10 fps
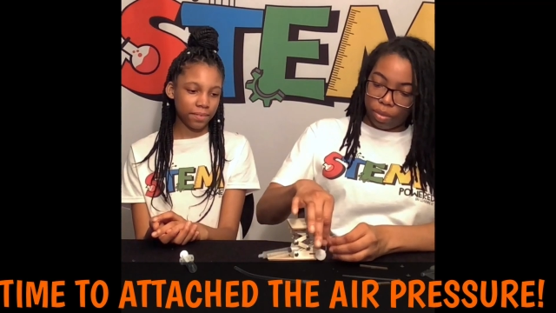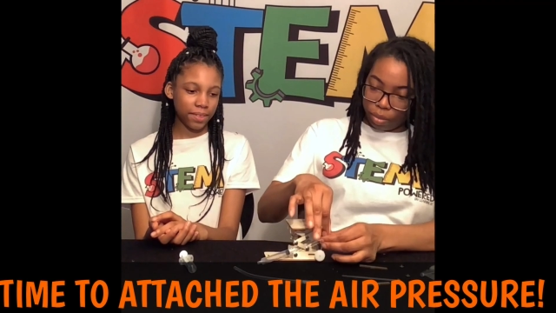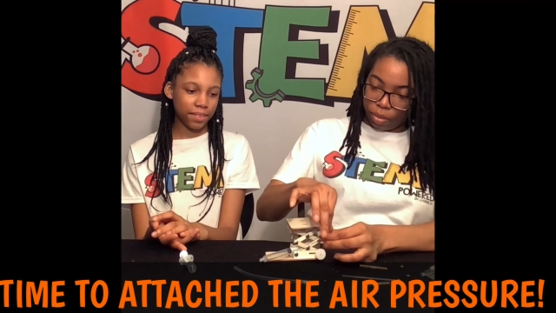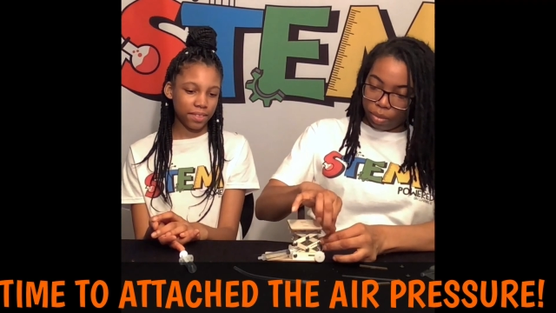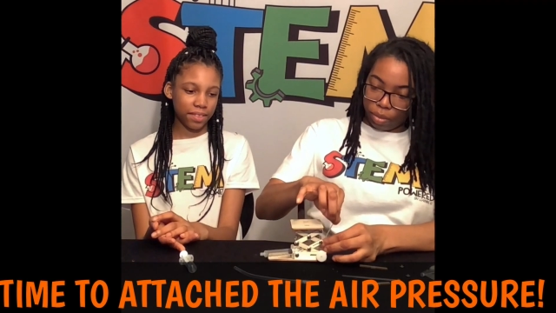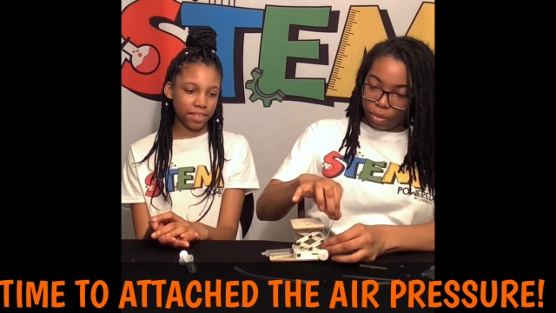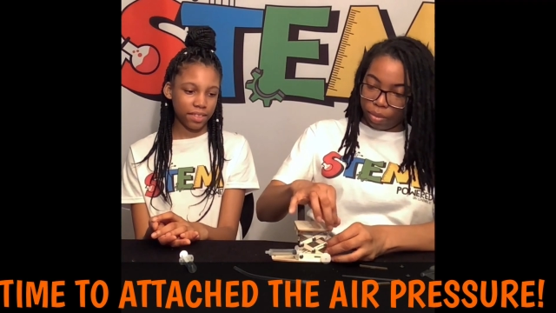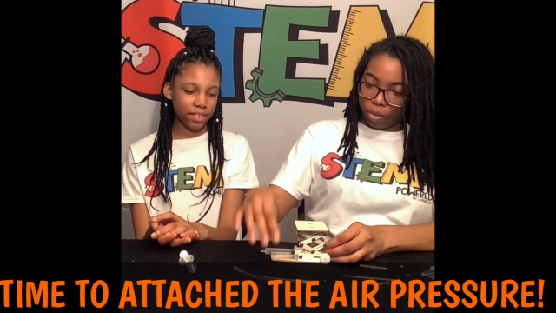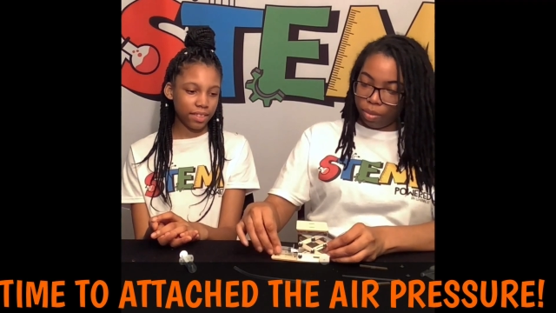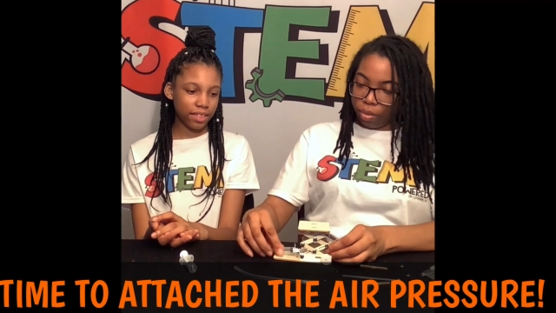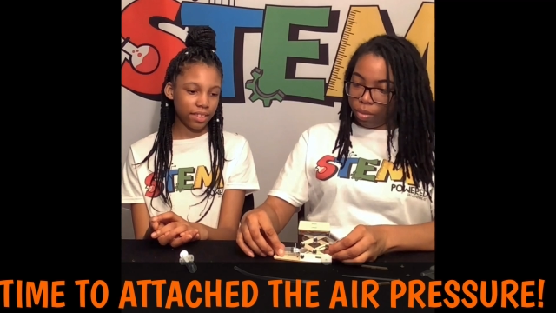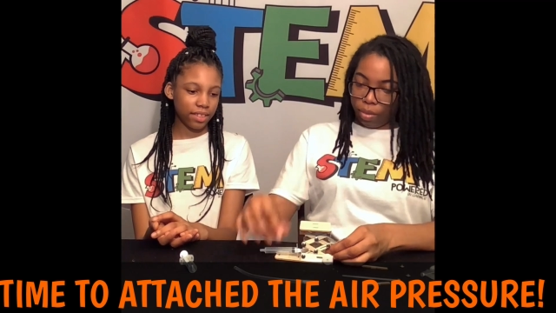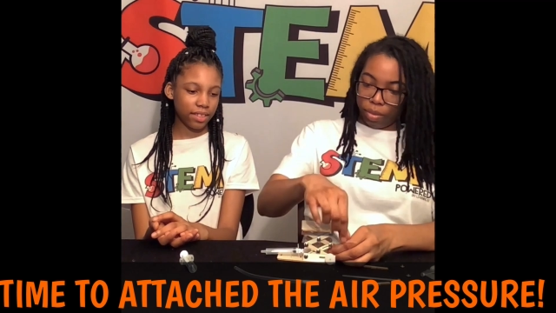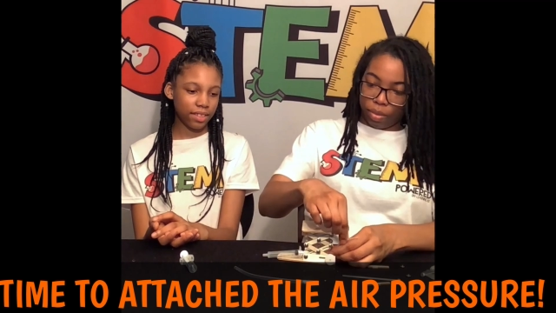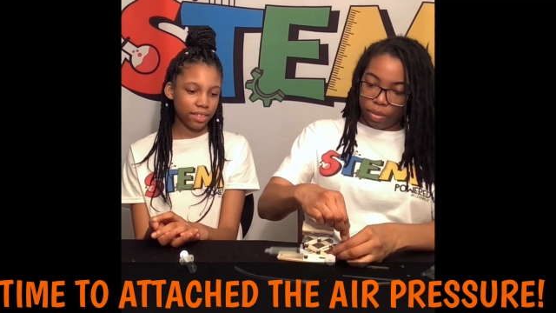
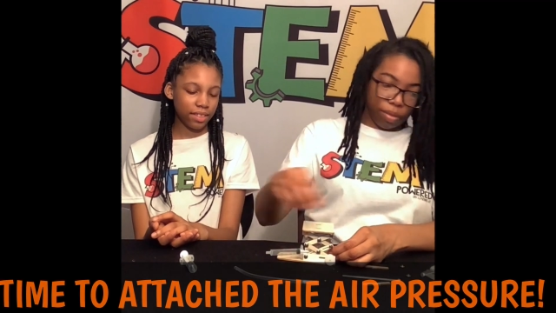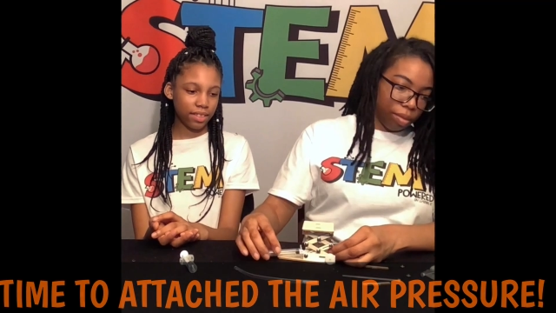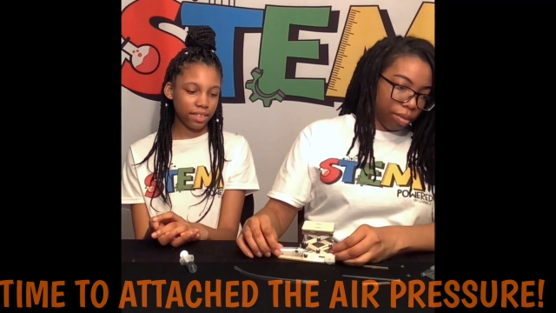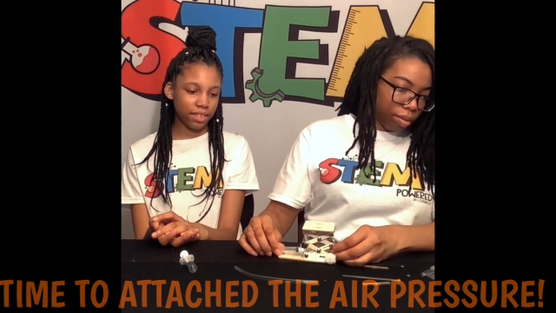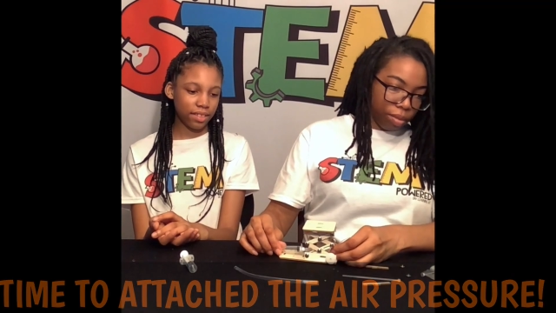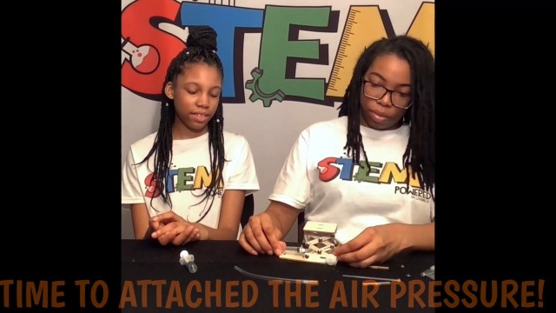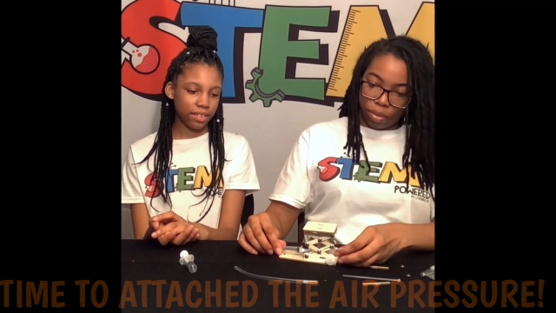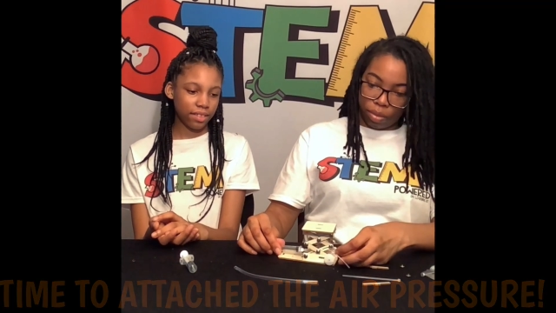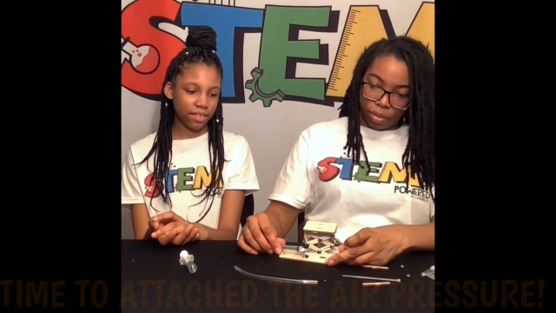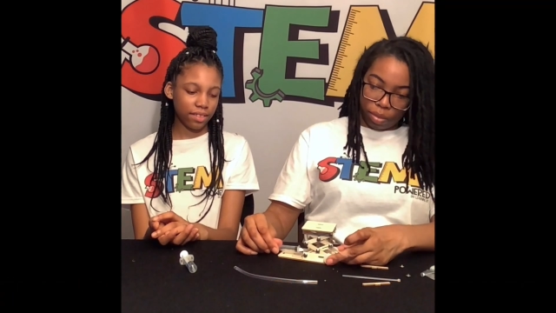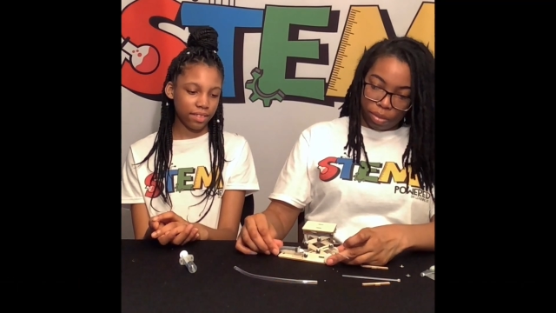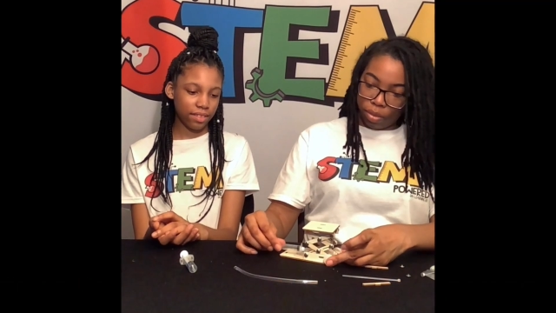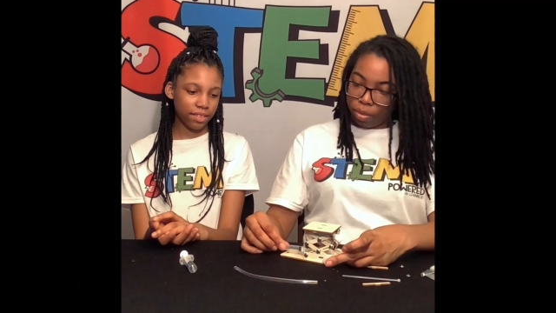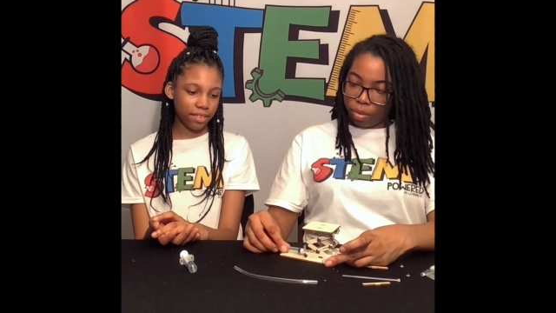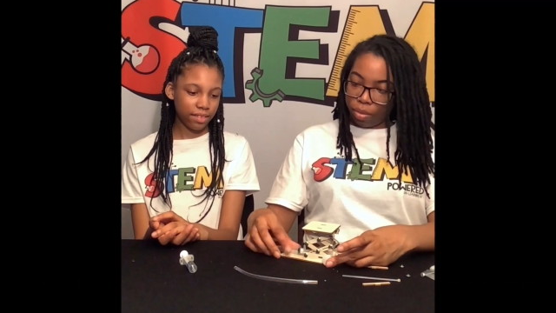
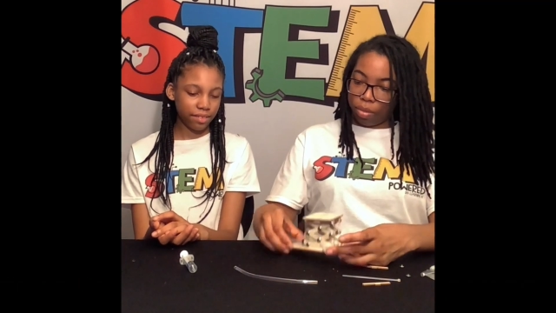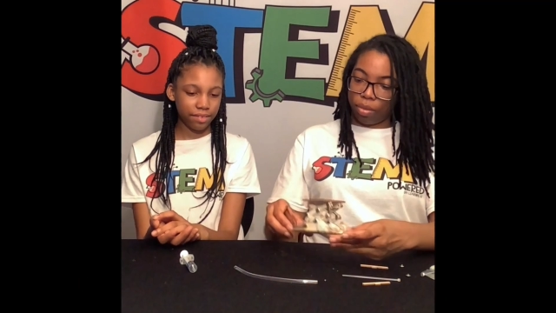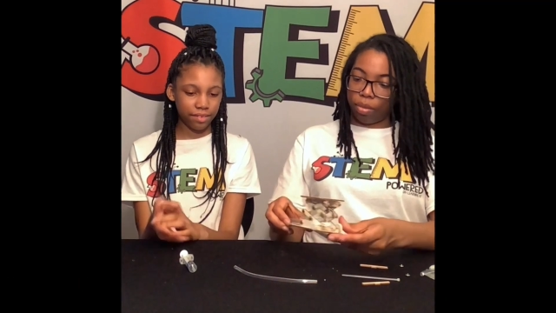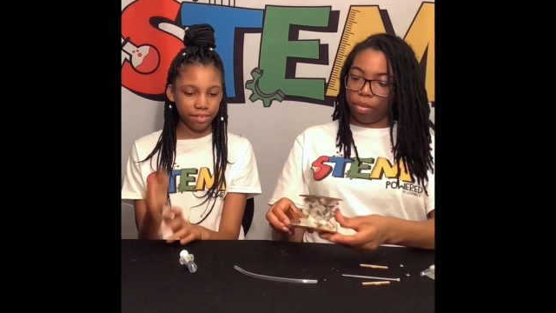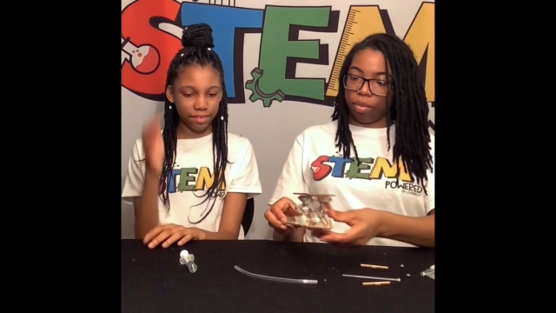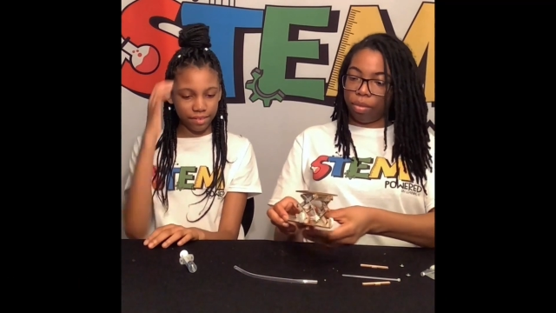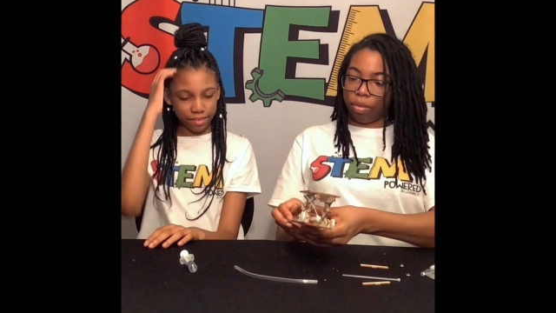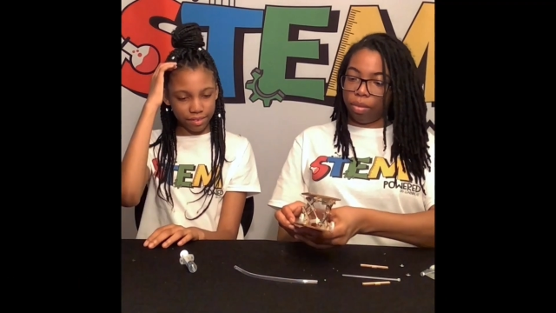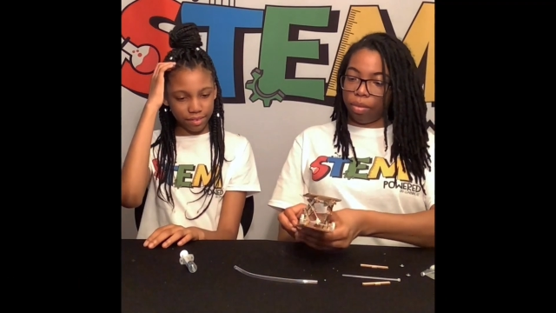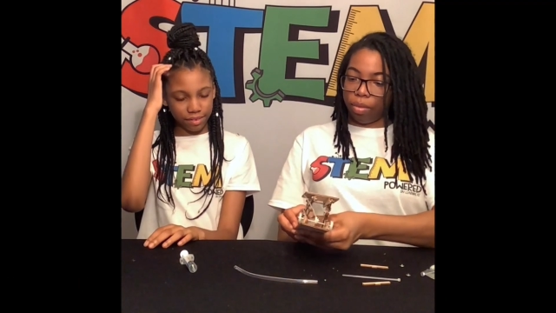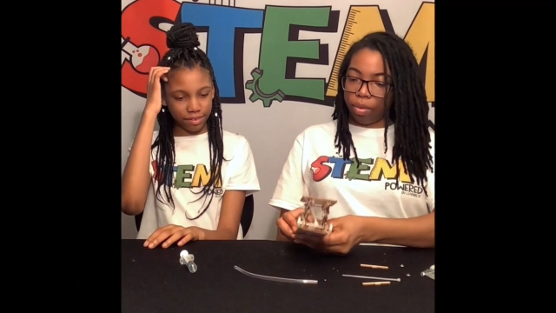(silence)